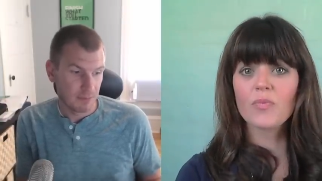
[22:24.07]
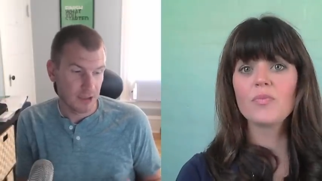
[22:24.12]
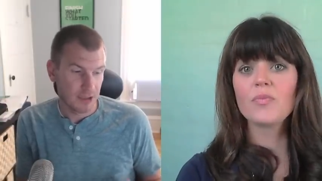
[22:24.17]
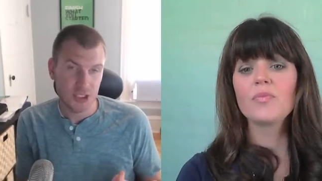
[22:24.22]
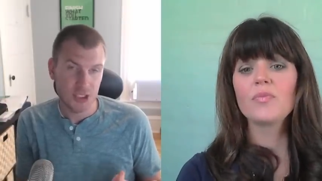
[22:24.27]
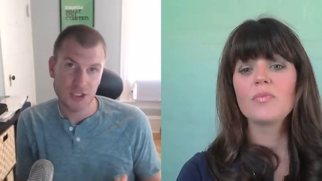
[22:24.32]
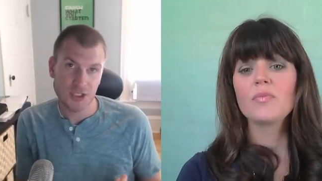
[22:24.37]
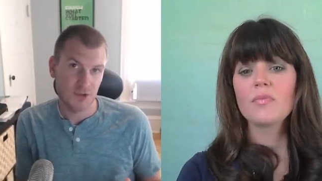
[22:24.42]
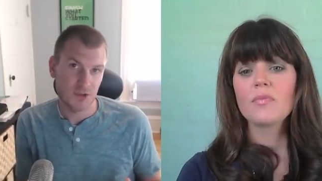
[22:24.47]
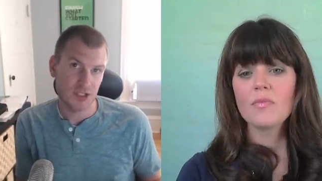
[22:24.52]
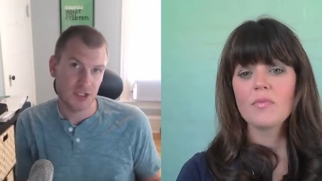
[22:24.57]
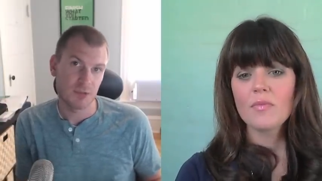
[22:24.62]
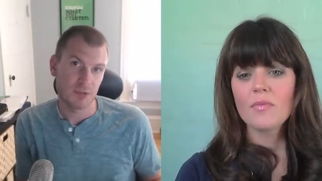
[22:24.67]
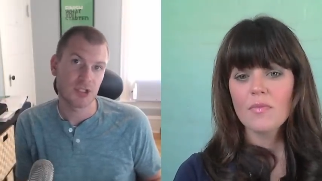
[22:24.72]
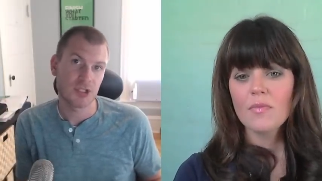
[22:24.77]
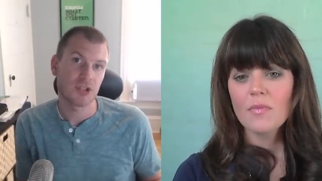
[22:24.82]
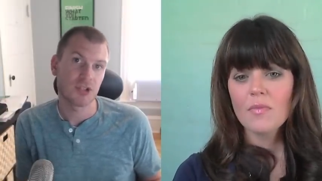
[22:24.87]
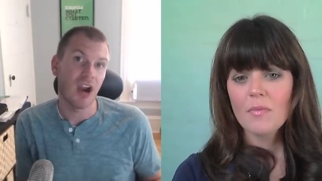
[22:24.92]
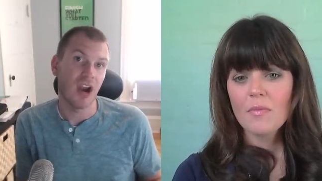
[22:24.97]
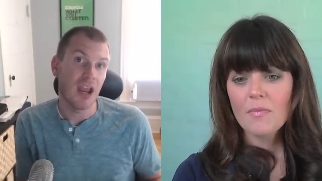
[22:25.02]
Speaker 1: but just for
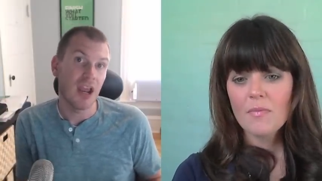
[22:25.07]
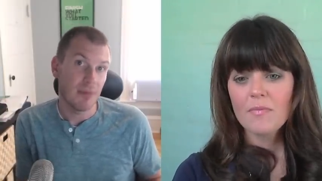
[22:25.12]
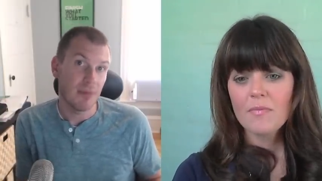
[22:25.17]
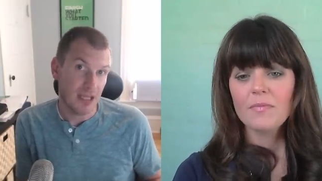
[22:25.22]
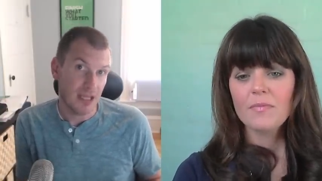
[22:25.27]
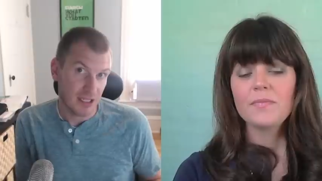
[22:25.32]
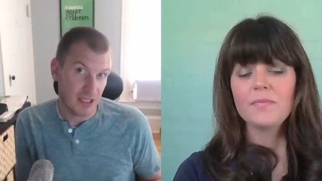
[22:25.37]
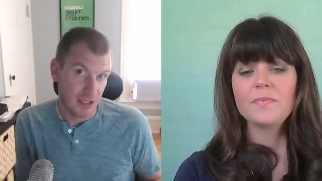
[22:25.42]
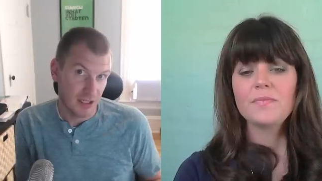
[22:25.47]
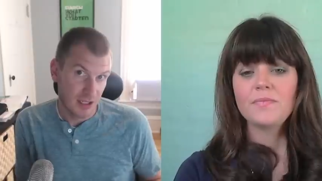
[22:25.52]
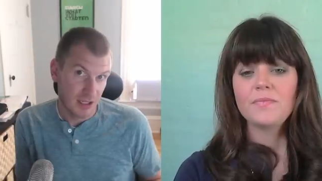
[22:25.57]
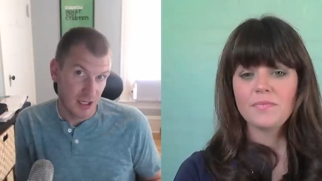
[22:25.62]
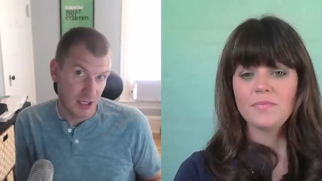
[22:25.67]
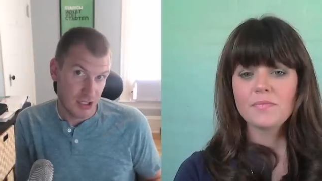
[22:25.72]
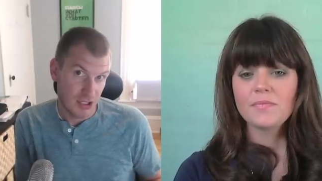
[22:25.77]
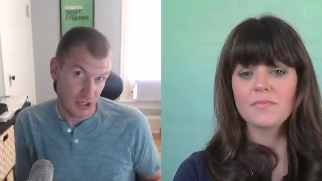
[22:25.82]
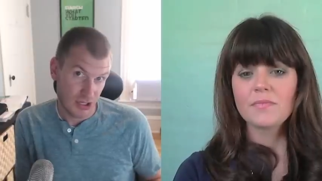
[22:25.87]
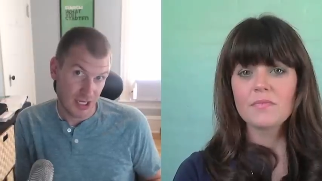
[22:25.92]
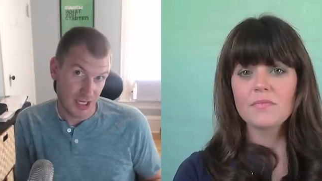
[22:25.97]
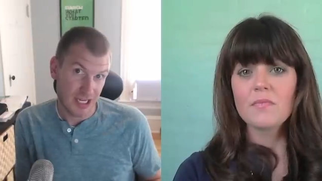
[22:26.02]
subscribing,
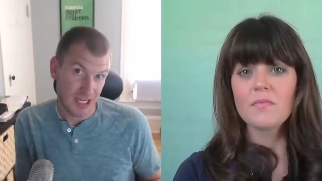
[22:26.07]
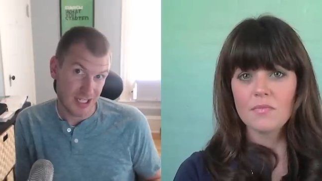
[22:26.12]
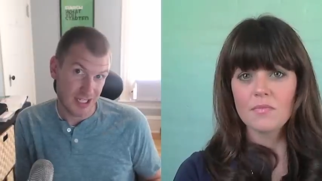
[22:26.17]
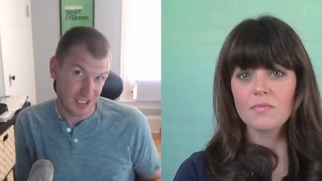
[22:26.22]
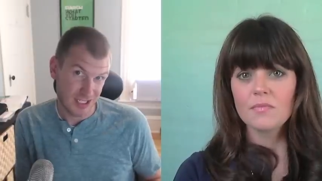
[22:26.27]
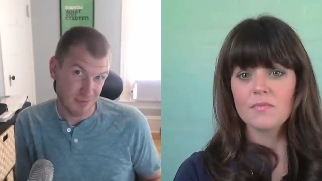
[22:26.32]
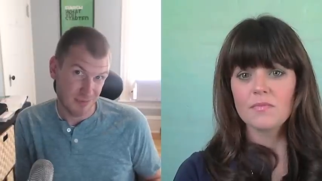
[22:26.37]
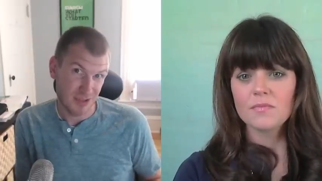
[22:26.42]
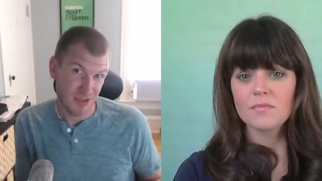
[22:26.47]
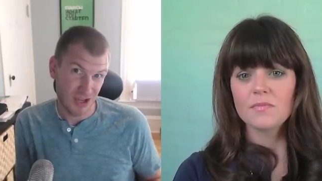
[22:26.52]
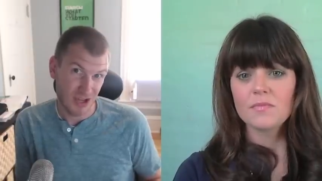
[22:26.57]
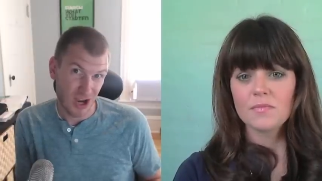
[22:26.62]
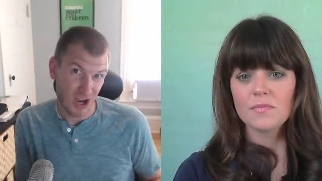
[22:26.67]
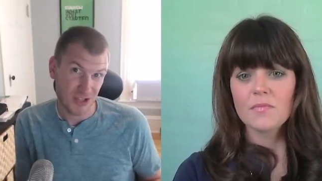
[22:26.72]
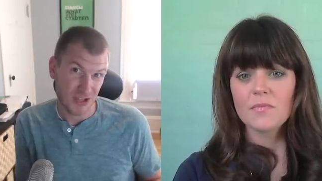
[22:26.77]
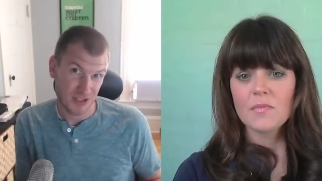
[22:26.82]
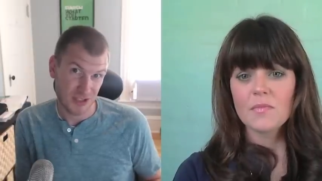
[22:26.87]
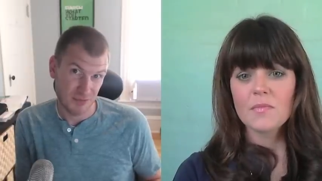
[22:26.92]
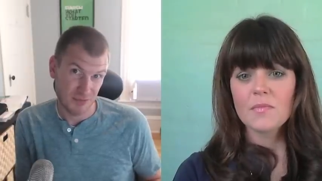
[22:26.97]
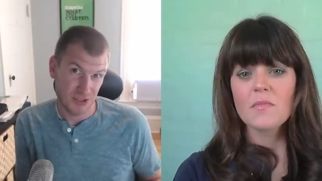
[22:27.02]
you're going to get something
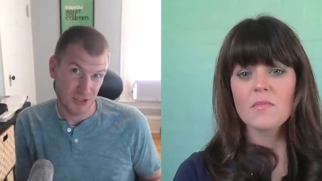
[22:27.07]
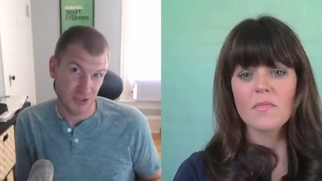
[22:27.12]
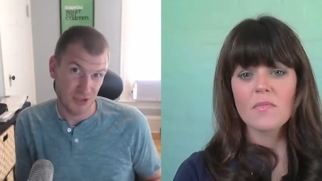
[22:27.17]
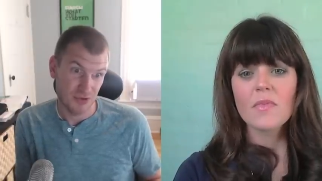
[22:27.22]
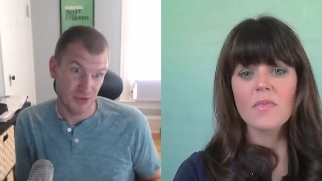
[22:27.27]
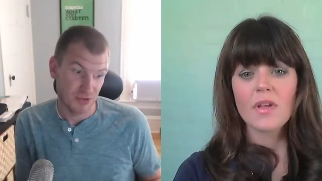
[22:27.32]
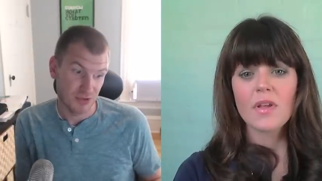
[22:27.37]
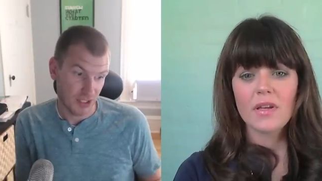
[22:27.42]
awesome too.